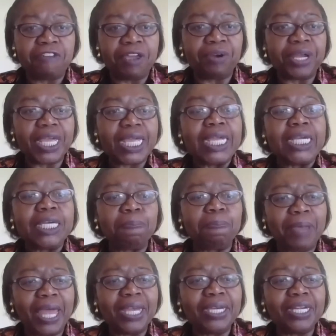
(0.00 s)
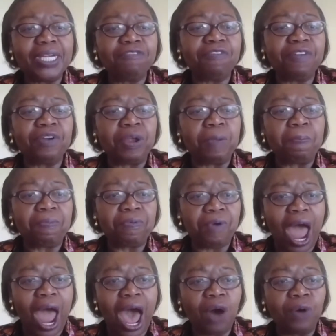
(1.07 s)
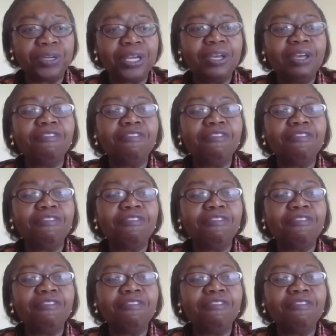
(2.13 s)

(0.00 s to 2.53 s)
very independent, very proud,